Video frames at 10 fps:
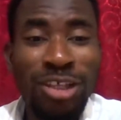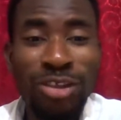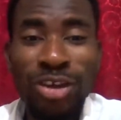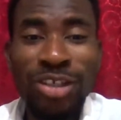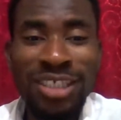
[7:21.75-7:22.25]

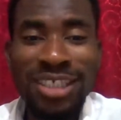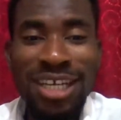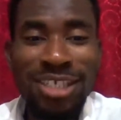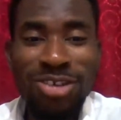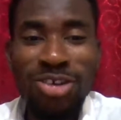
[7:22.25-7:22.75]
Don't
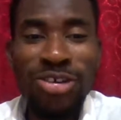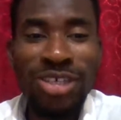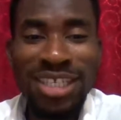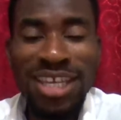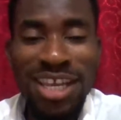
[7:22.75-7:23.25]
just go, you
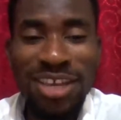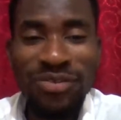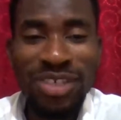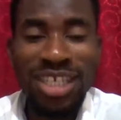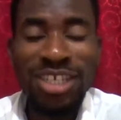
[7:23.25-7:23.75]
see
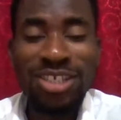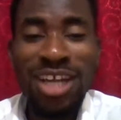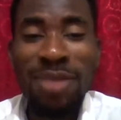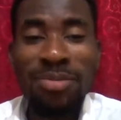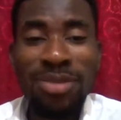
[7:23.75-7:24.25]
e-visa, you start
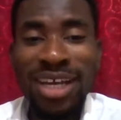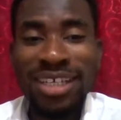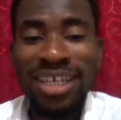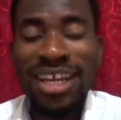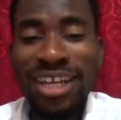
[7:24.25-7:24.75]

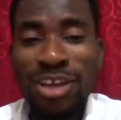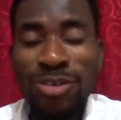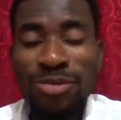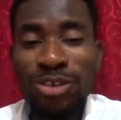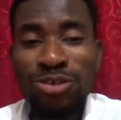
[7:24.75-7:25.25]
applying, and
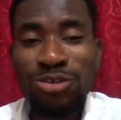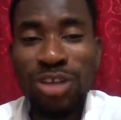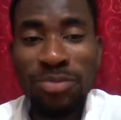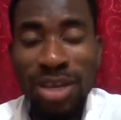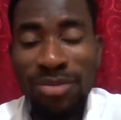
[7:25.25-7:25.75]
then you do the
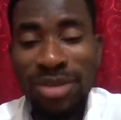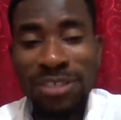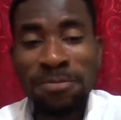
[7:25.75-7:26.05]
payment.